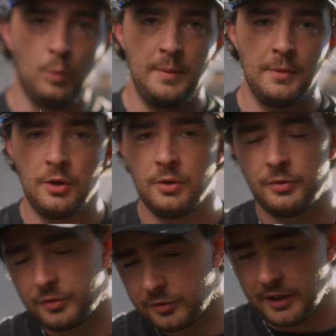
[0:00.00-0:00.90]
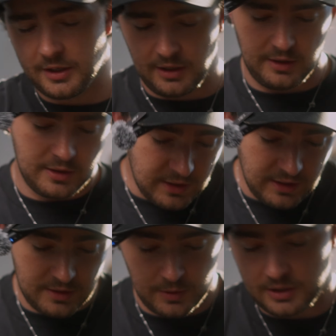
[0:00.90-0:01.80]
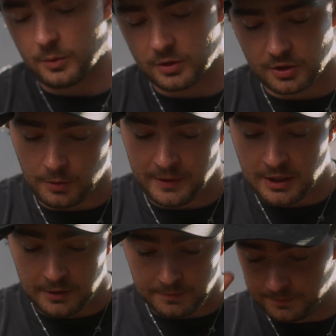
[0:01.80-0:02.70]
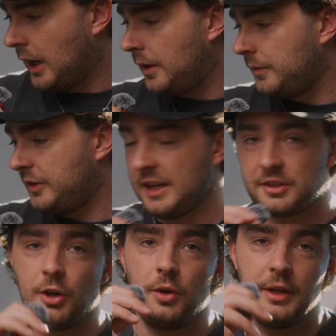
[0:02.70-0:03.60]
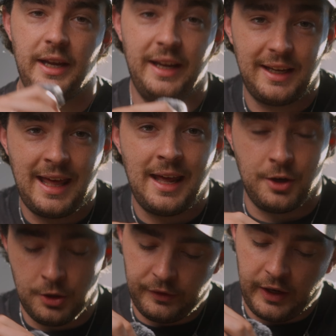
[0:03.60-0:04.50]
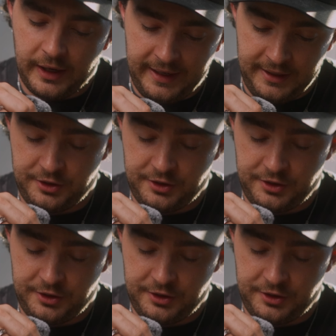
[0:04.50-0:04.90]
we move, it's what's got to be done. The next con, it can overheat.